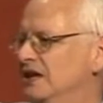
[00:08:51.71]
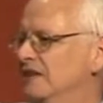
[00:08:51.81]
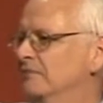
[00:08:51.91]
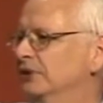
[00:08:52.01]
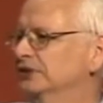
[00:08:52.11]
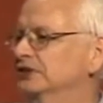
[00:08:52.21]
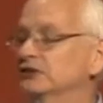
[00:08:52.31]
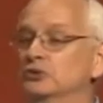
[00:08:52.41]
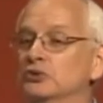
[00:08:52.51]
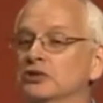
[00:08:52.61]
of
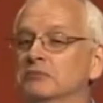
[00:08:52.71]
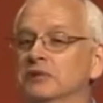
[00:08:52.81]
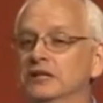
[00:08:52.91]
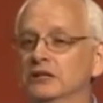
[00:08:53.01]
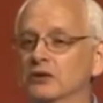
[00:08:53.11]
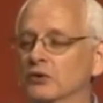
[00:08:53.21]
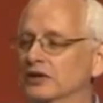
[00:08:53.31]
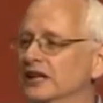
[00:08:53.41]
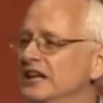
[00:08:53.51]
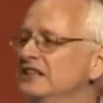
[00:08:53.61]
persons who could be
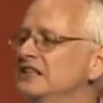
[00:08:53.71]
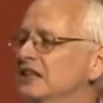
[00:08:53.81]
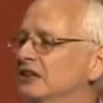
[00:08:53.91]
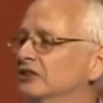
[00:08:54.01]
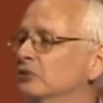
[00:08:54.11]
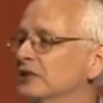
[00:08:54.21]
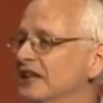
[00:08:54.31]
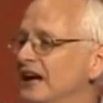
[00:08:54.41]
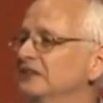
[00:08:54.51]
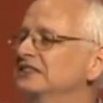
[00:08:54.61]
ordained an elder
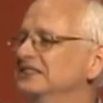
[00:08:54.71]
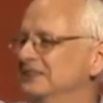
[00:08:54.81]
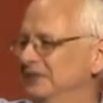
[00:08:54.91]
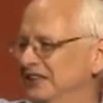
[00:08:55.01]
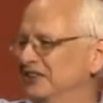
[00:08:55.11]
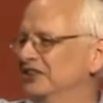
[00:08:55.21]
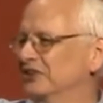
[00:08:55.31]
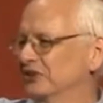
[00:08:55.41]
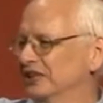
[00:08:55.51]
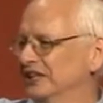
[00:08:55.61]
without the seminary
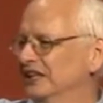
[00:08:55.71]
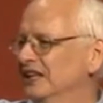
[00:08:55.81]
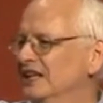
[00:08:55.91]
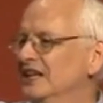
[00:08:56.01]
degree